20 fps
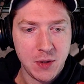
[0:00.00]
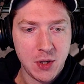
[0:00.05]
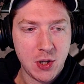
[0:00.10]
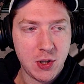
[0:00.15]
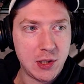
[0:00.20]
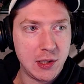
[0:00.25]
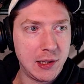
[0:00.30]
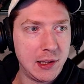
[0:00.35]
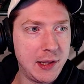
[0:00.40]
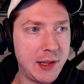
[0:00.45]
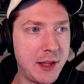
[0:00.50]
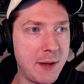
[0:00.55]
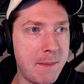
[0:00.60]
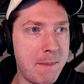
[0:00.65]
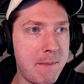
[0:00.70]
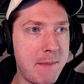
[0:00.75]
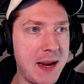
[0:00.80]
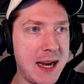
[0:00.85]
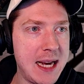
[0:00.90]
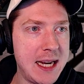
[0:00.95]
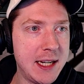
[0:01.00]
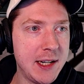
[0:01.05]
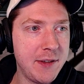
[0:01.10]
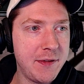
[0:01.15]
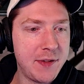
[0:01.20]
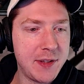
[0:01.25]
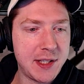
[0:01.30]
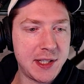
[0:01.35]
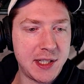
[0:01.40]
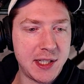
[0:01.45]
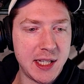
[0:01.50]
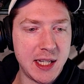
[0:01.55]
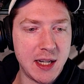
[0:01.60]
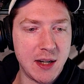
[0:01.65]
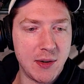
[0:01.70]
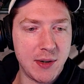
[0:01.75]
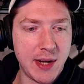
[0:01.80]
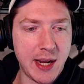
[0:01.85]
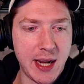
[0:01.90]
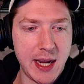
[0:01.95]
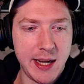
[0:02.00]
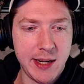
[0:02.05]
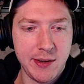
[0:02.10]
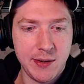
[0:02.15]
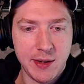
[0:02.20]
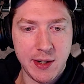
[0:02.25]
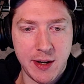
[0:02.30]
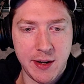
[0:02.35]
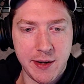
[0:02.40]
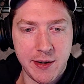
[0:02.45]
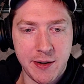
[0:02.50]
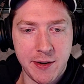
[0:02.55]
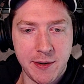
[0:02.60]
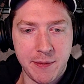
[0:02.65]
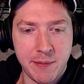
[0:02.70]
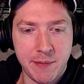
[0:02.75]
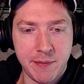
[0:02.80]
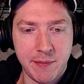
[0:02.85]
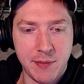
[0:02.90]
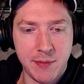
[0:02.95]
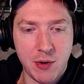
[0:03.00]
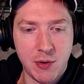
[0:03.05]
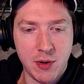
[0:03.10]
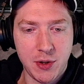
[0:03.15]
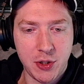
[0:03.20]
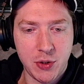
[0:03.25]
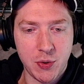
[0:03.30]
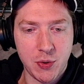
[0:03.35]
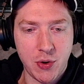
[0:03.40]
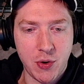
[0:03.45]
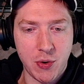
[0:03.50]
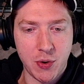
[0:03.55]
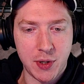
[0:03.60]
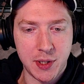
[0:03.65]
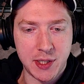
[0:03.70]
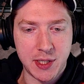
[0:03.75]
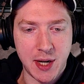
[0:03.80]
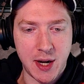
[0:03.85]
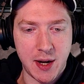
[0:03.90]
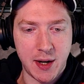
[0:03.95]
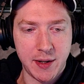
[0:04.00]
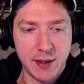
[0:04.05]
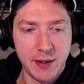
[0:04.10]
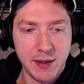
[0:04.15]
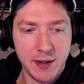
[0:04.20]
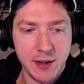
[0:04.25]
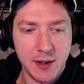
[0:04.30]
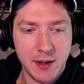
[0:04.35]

The Maid of the Sea. Okay, you're also a courtesan.